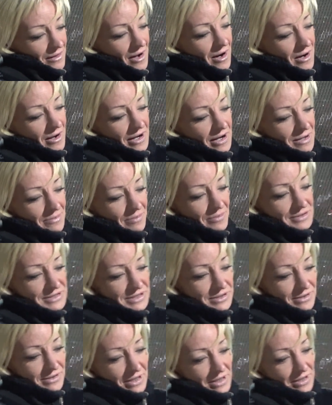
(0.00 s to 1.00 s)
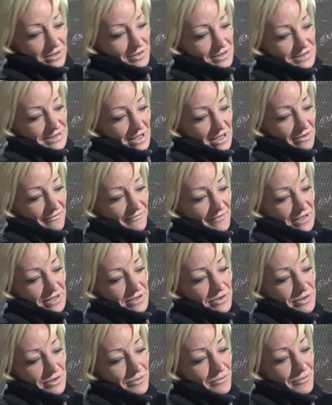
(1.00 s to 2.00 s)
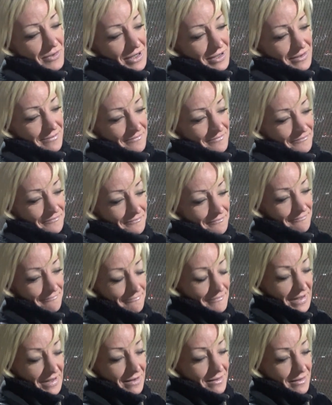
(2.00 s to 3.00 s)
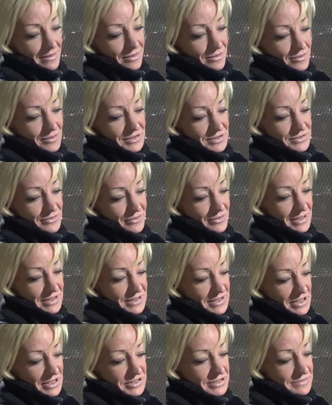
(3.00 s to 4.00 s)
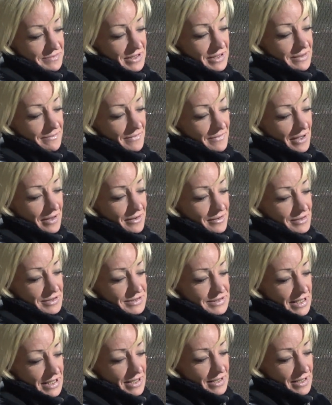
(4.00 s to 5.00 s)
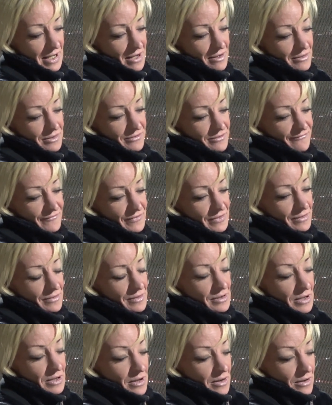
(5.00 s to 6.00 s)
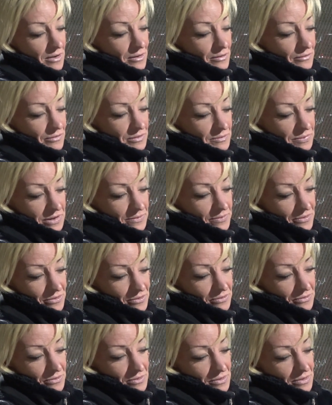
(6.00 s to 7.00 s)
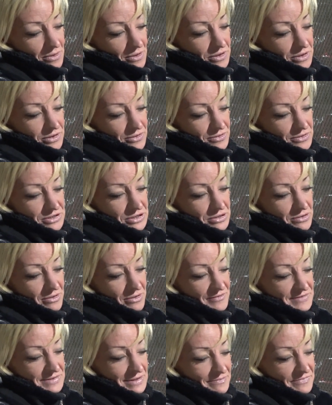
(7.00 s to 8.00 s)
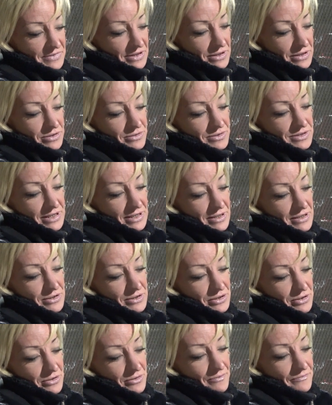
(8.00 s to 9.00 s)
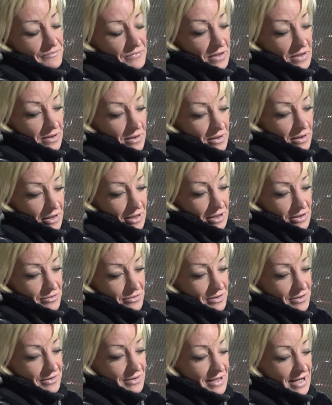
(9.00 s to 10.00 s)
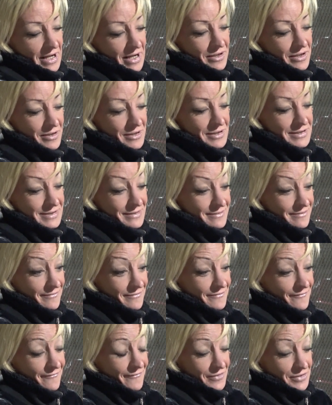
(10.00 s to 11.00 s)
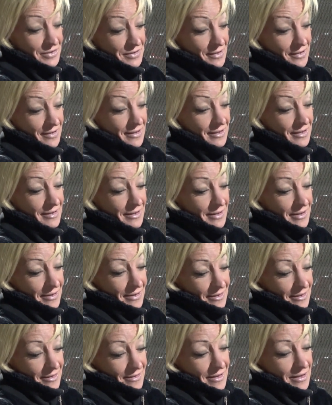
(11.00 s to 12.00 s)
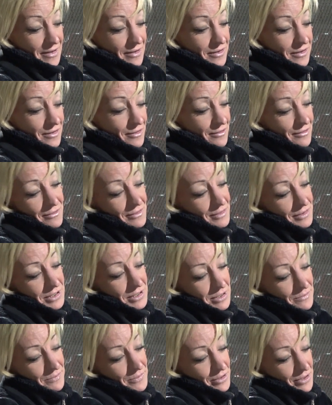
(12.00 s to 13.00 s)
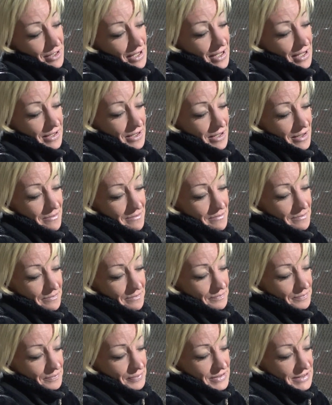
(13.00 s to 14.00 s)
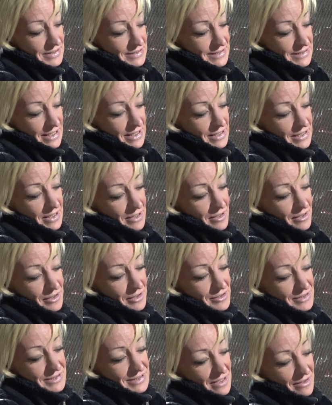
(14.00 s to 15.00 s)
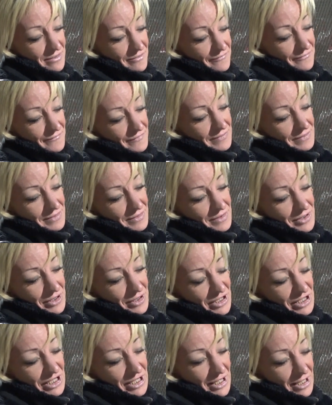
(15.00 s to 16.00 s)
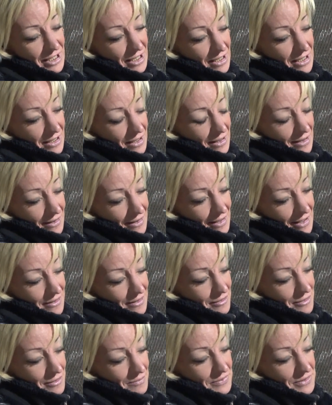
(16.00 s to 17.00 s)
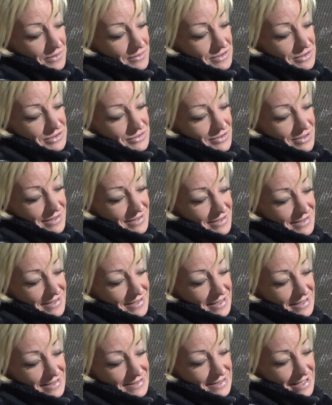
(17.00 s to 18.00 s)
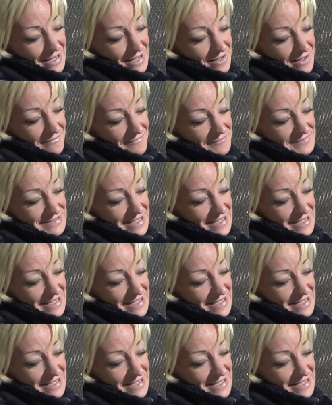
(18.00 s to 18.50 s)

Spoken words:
are able to get yourself a new one. Your story touched me. I understand how you feel when people accuse you of something you didn't do. Ignore the haters, for sure. Thank you. Keep your head up. Please take care of yourself, girly. I hope you enjoy the things I've